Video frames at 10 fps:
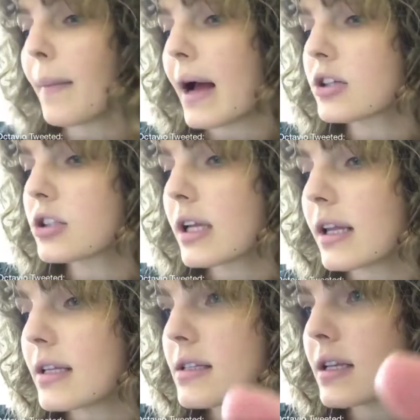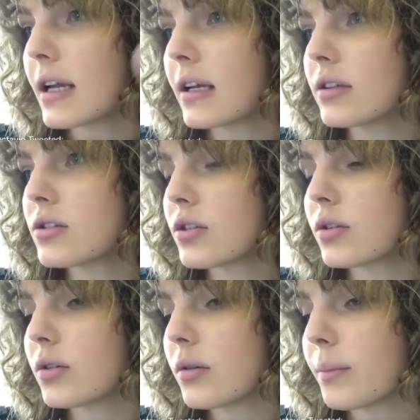I'm actually listening
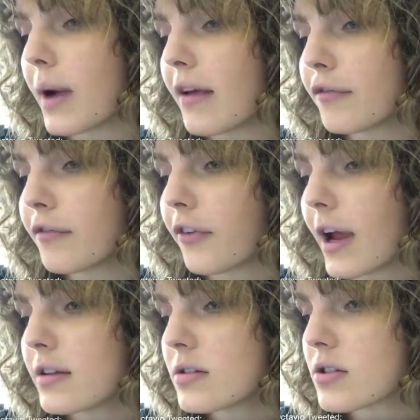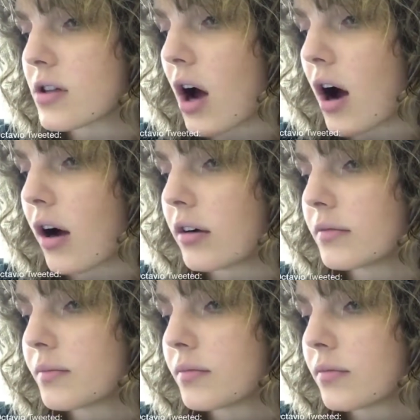to my friend's song